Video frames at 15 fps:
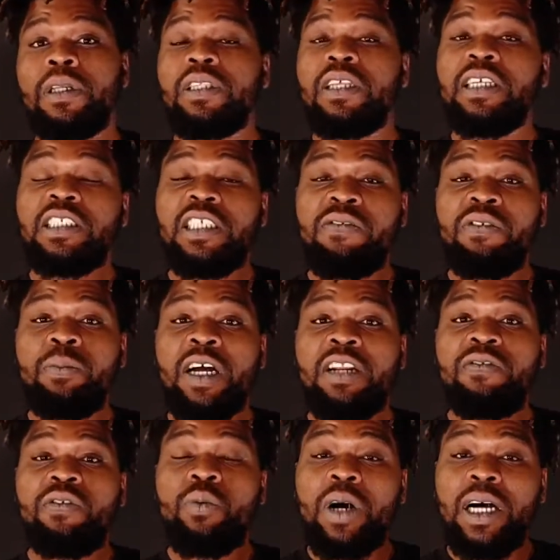Thanks everybody
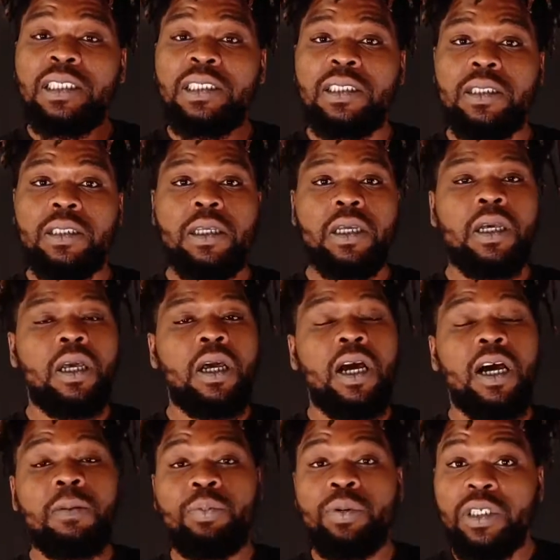for watching.
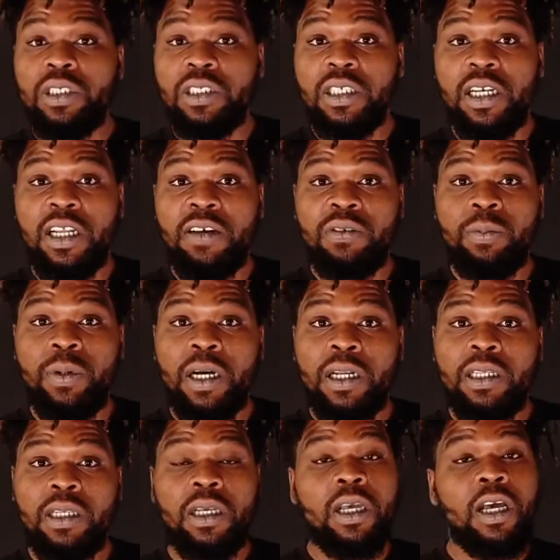I appreciate
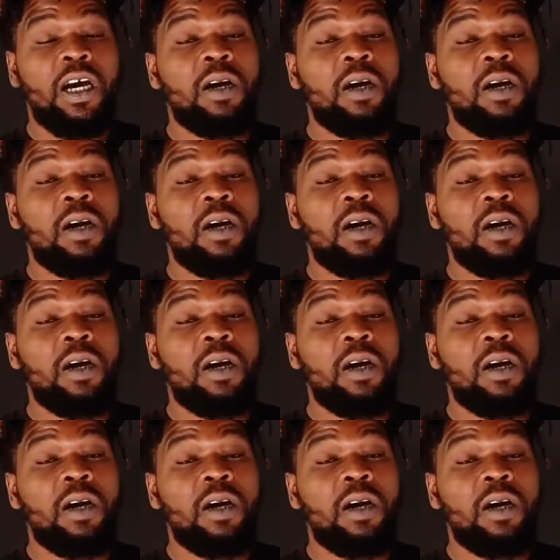everybody.